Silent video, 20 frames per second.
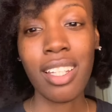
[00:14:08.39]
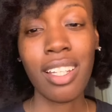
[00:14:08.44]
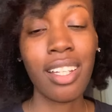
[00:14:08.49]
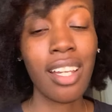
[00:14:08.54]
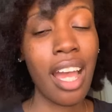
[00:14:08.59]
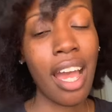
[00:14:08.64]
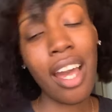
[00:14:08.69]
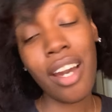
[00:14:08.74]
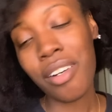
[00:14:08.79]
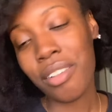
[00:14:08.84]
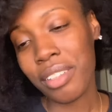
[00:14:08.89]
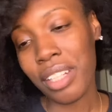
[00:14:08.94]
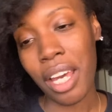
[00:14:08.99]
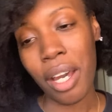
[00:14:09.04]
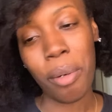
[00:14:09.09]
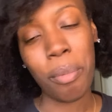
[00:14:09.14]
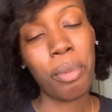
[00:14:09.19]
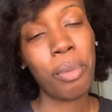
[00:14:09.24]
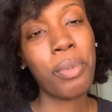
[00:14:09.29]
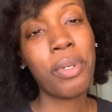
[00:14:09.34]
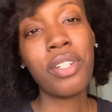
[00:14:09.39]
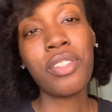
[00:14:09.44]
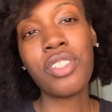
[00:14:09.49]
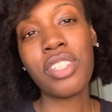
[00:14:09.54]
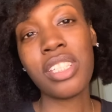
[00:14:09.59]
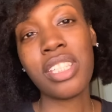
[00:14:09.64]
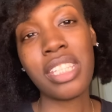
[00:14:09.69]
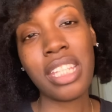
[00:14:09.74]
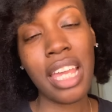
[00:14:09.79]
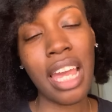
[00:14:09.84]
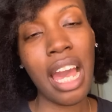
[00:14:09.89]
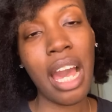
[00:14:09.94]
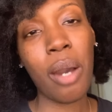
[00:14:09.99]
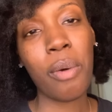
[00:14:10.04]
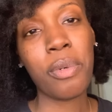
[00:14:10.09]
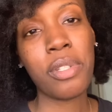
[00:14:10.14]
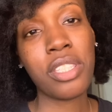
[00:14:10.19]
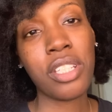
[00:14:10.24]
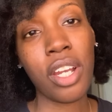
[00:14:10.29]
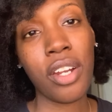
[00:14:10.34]
I don't know, but we'll just see
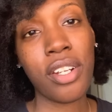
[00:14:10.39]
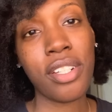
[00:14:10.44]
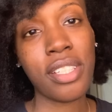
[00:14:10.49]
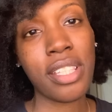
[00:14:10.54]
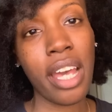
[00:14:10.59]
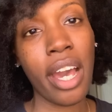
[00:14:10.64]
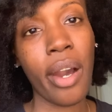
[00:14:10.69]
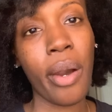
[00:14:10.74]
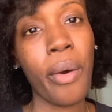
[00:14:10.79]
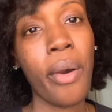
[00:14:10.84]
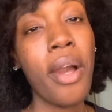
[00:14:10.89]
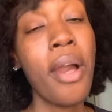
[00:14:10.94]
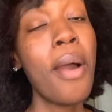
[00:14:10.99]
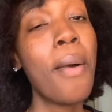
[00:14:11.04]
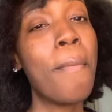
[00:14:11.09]
how it turns out.